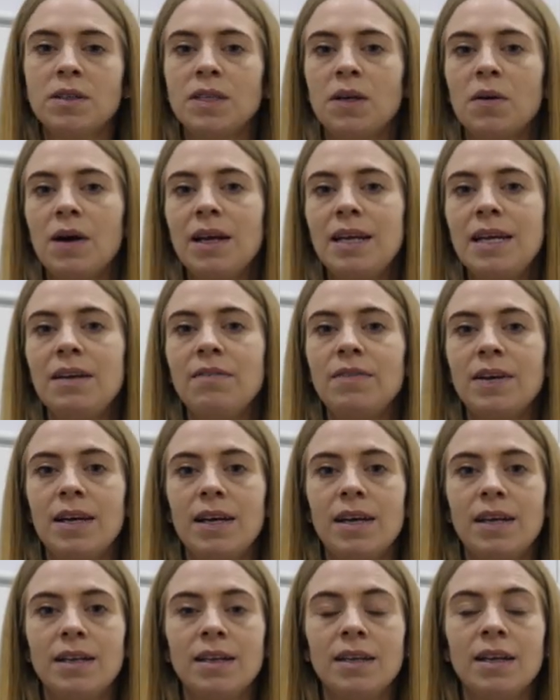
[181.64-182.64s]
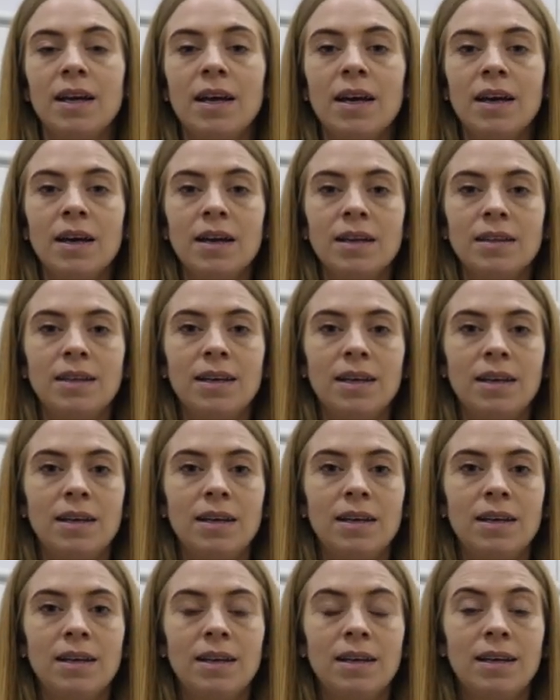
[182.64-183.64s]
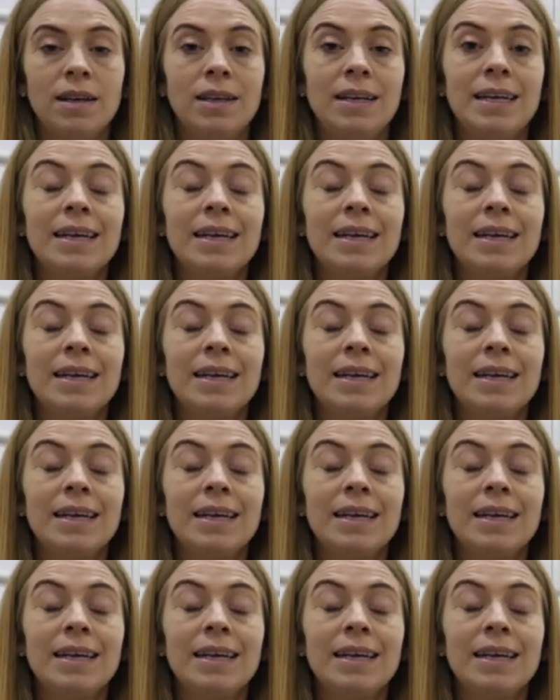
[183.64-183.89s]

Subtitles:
So I'll leave it in a